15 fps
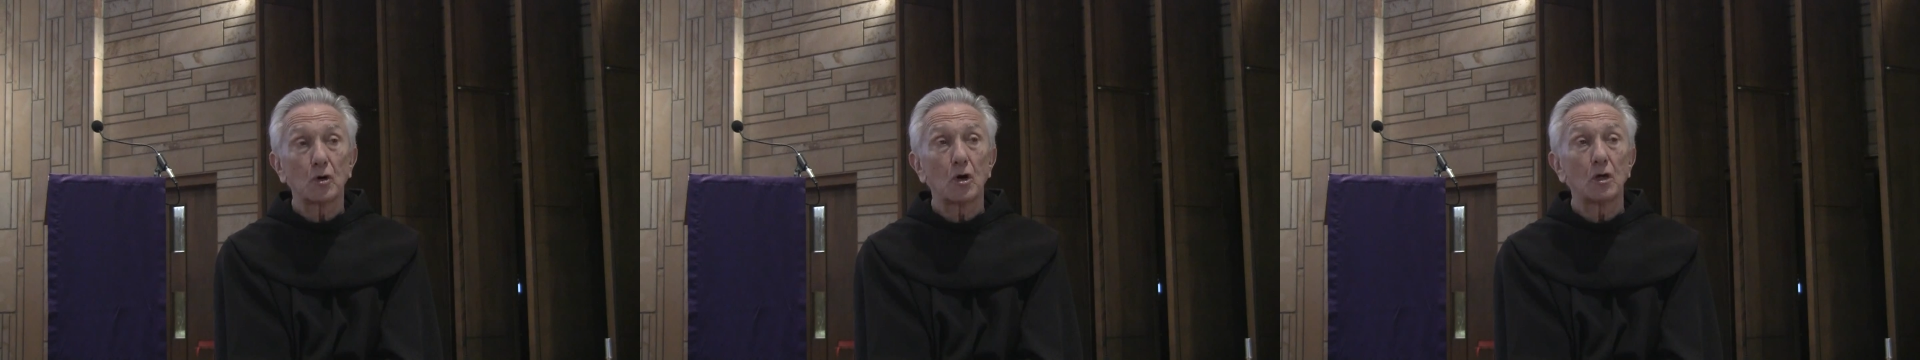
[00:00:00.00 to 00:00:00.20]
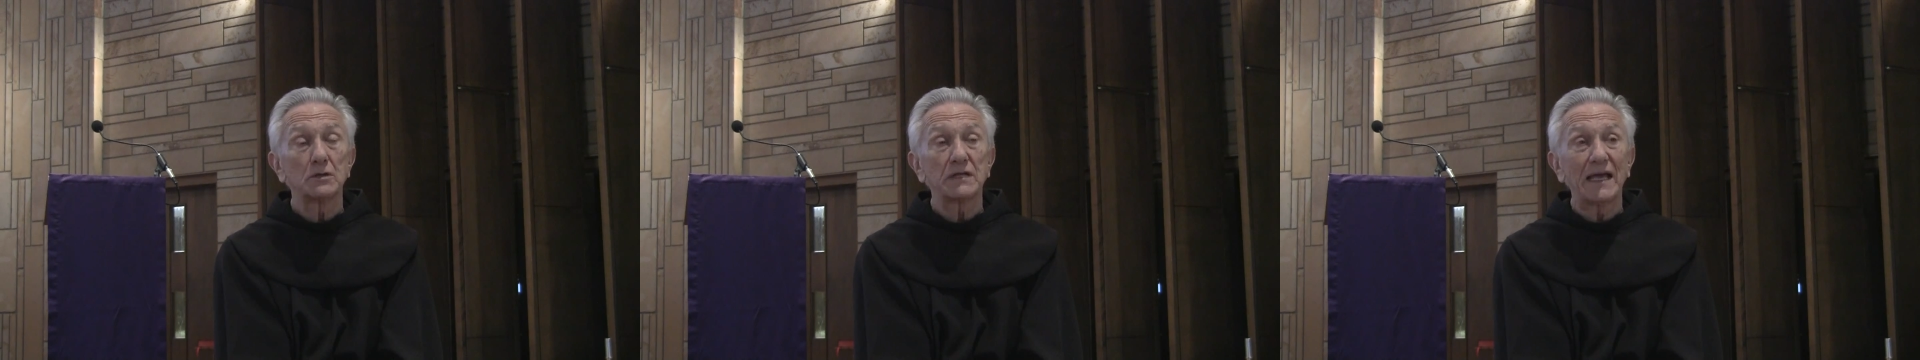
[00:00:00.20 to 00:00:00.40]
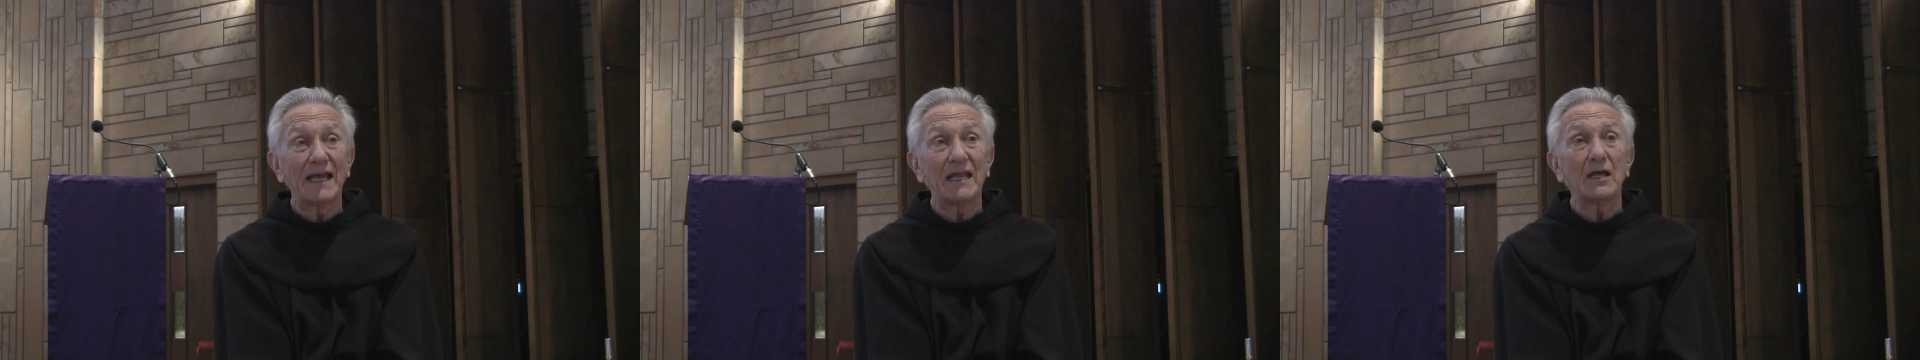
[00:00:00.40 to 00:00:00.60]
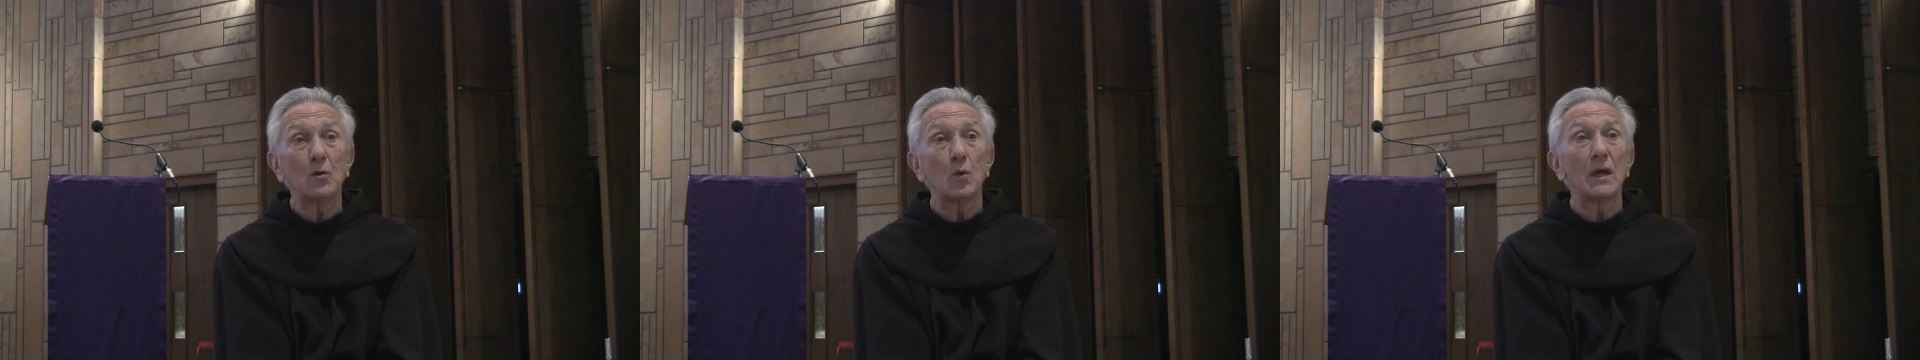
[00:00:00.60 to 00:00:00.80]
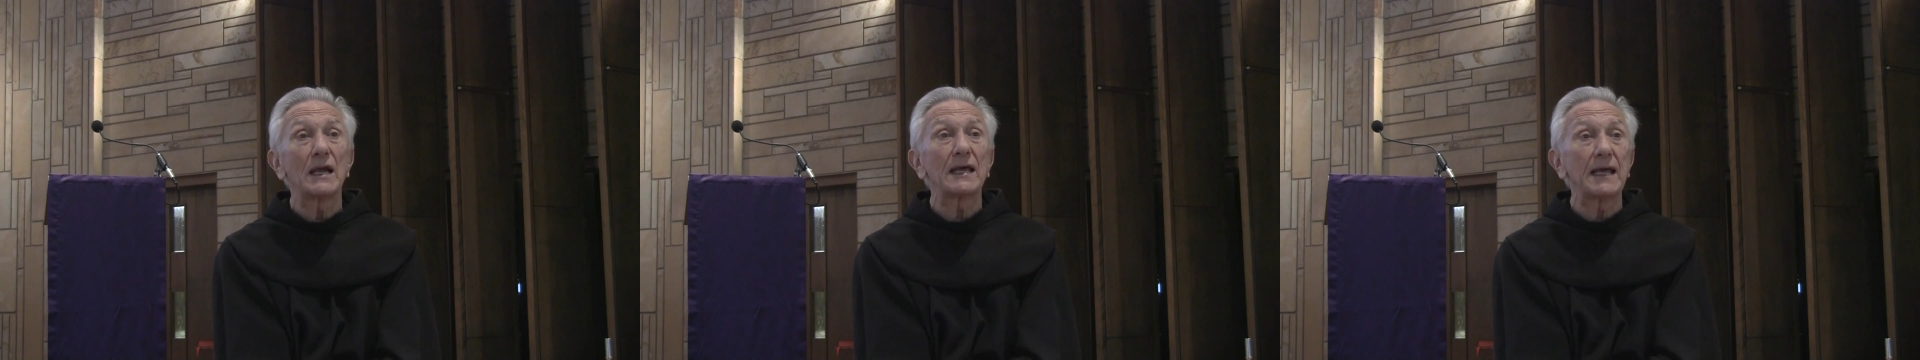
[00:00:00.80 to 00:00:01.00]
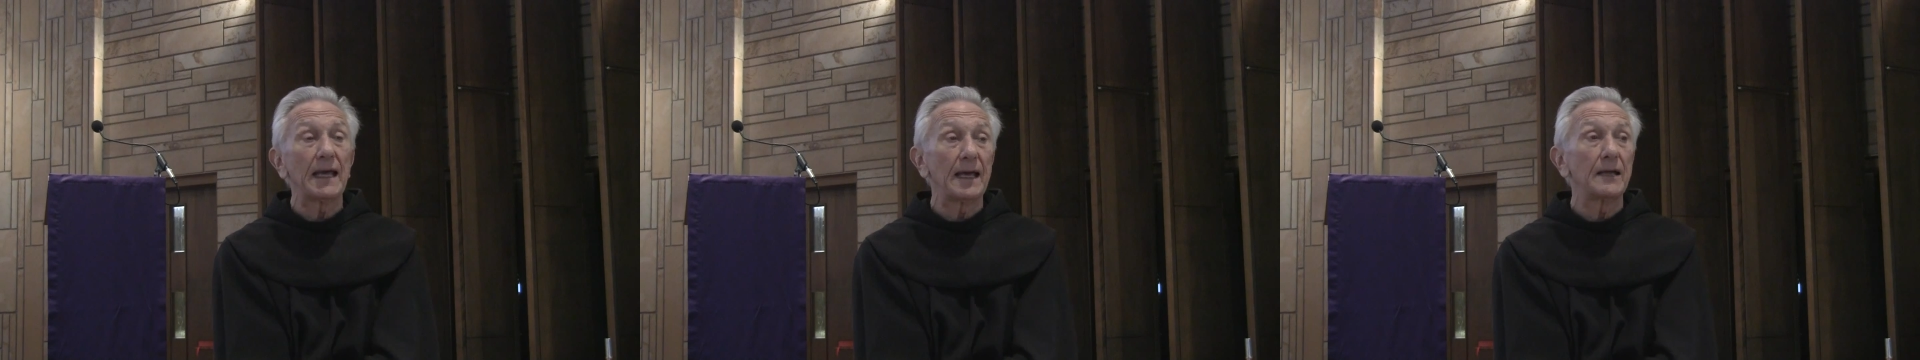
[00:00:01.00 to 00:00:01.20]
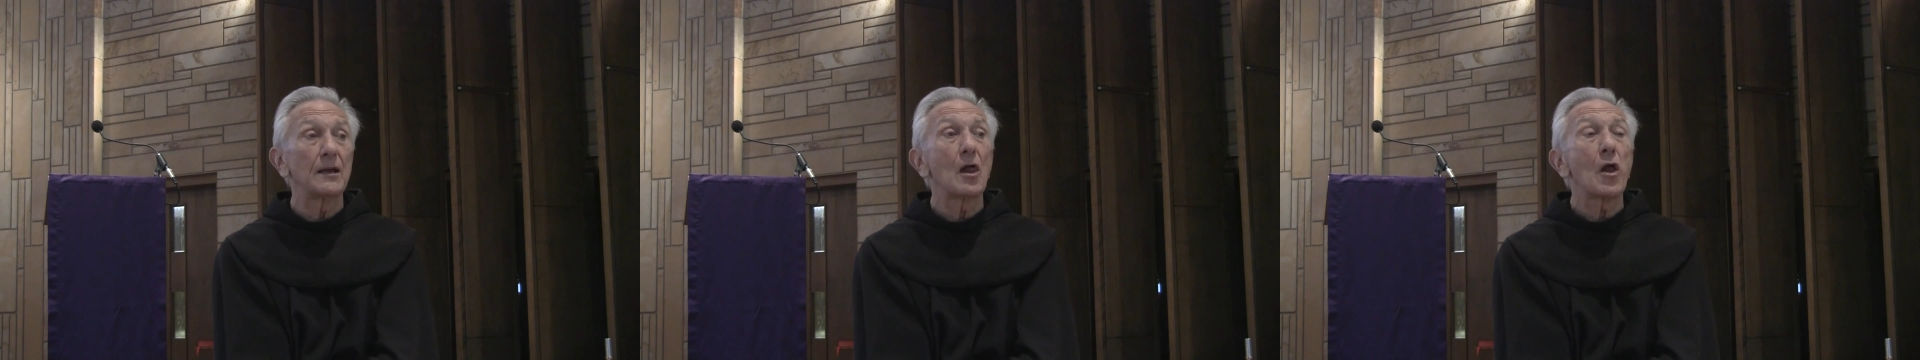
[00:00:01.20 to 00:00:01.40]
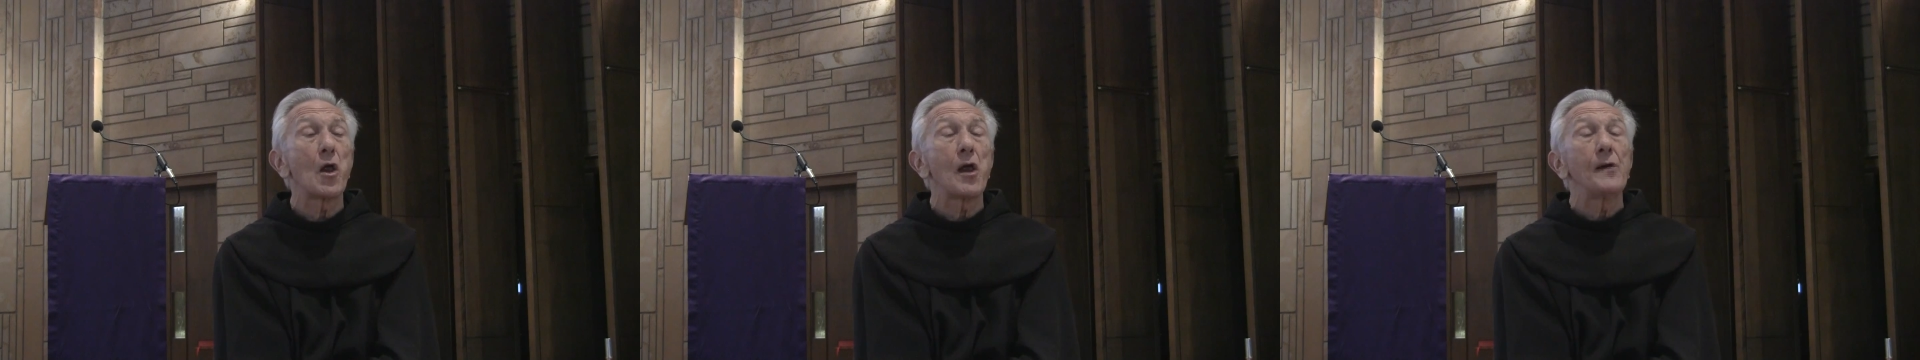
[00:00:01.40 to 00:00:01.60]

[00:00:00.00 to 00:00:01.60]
called Getting Well Again,